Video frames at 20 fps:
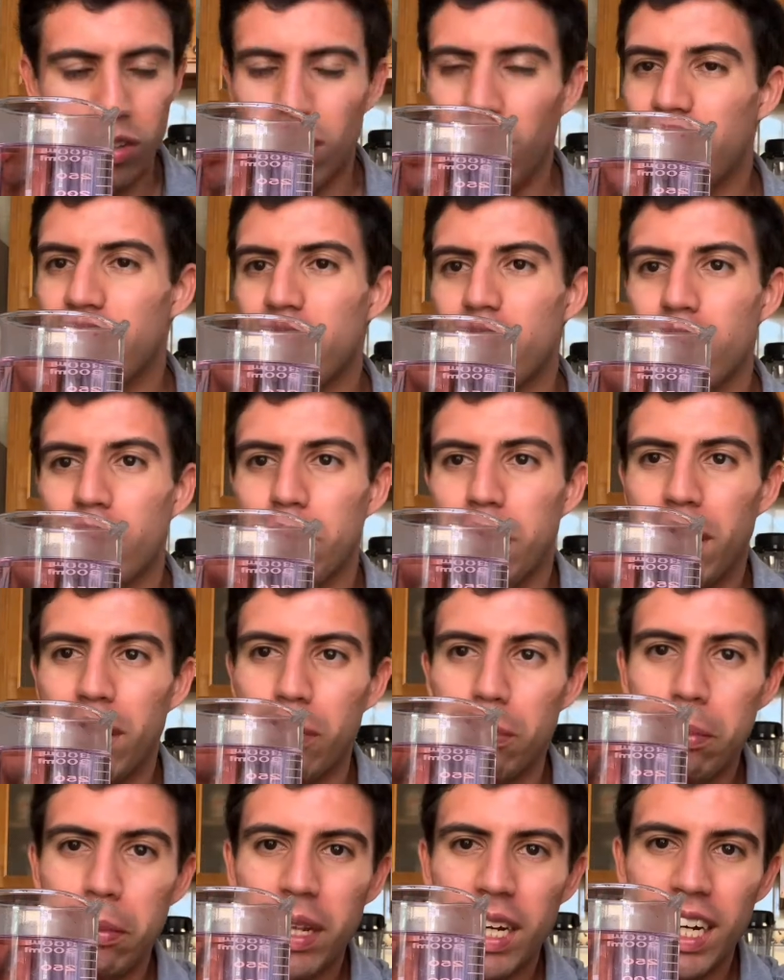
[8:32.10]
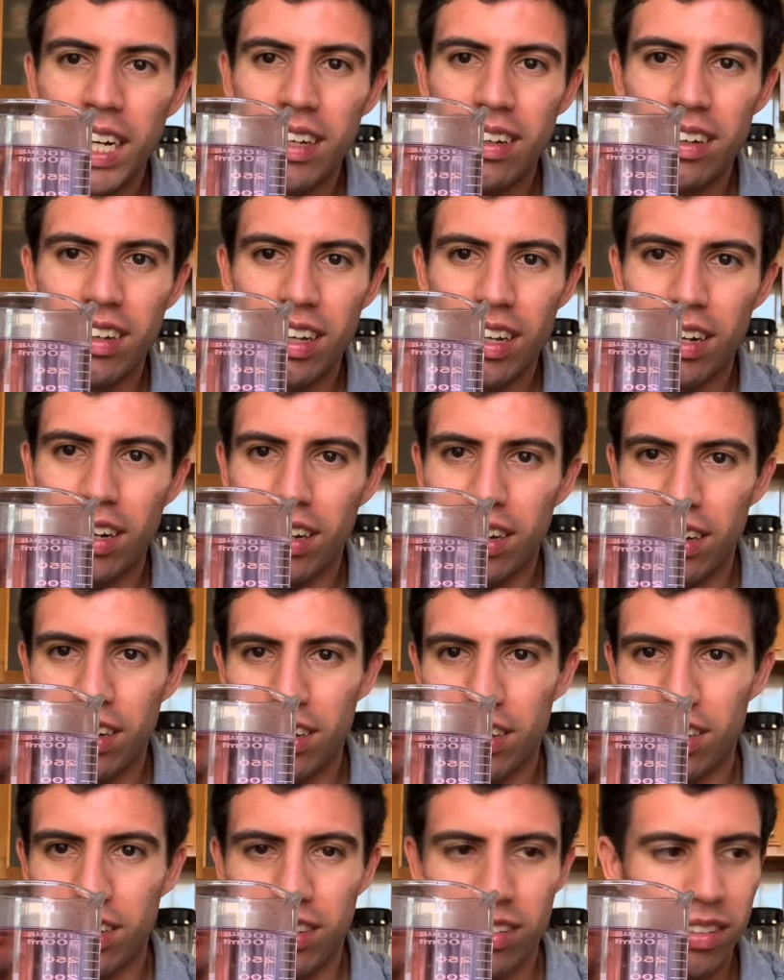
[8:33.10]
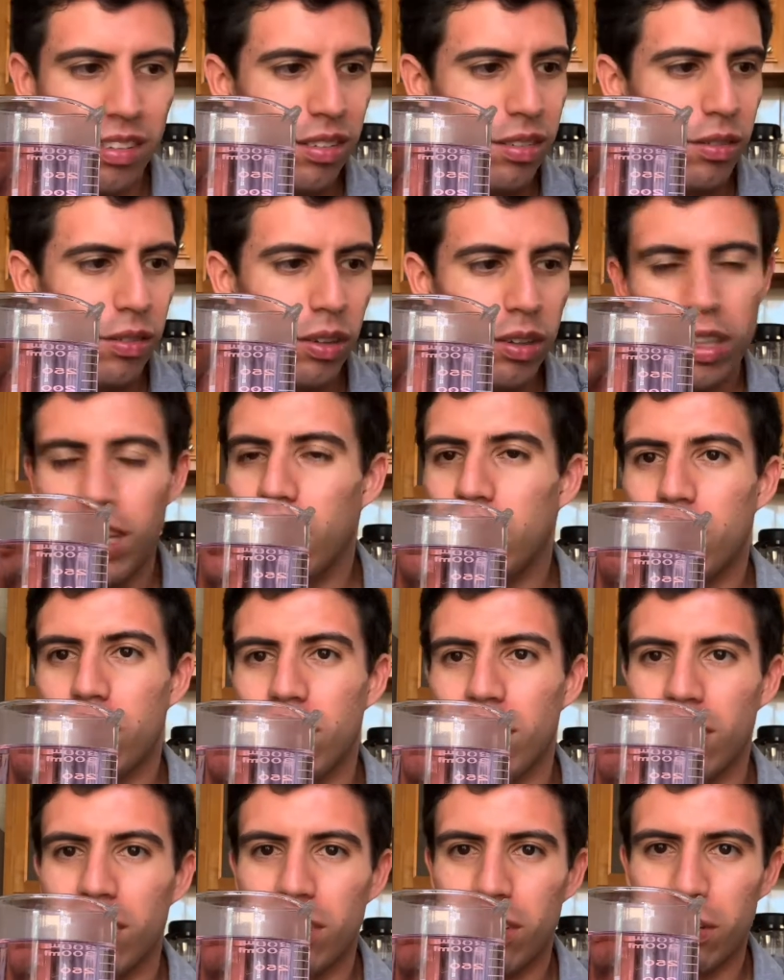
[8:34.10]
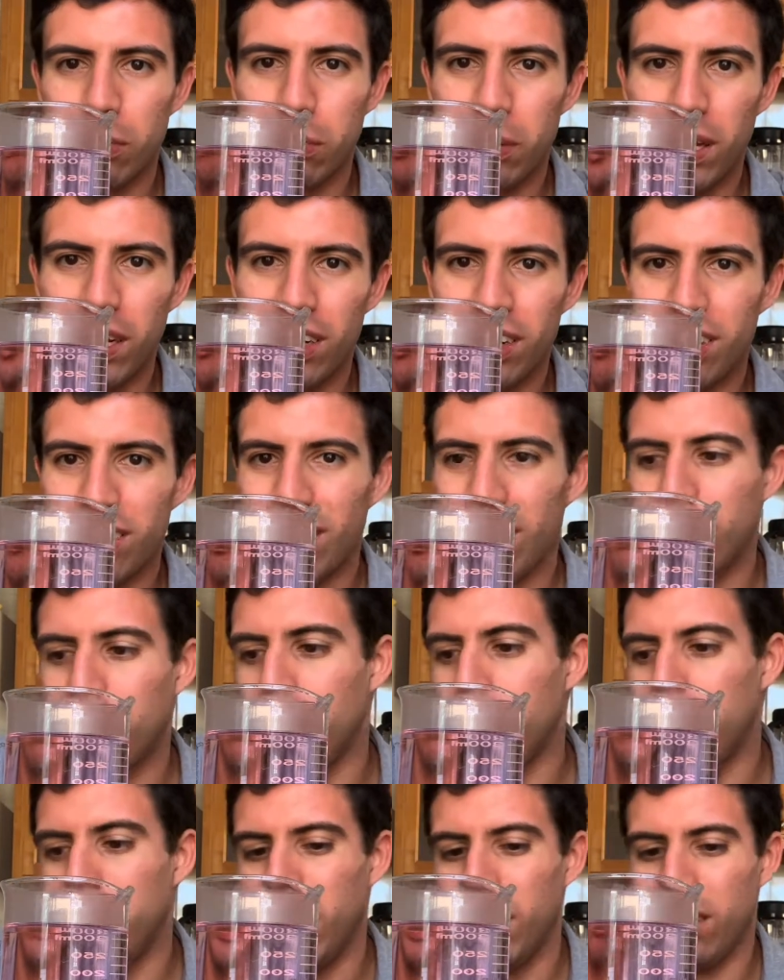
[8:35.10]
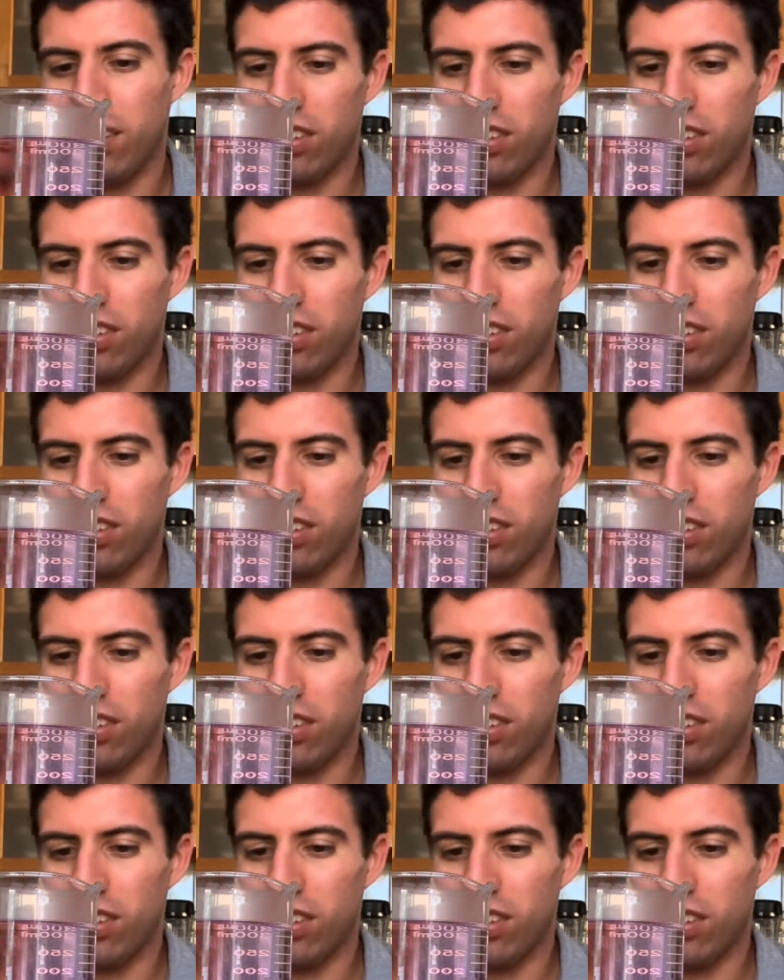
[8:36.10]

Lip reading: that took about a minute and, well, actually that took about exactly a minute.